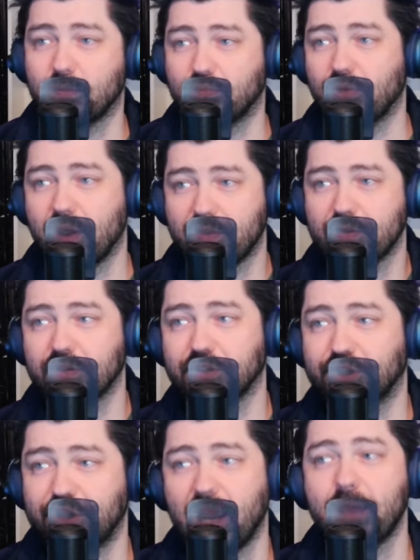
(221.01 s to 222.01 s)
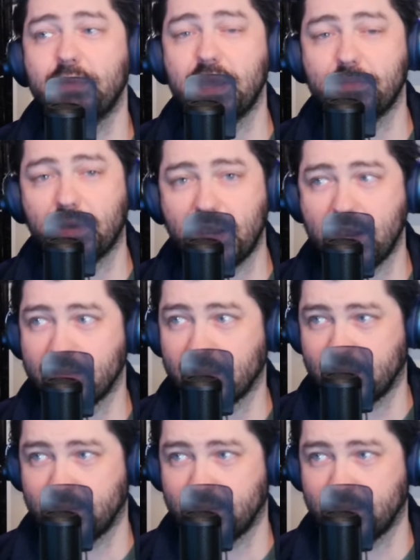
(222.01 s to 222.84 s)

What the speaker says: brother, Jamie McCulloch,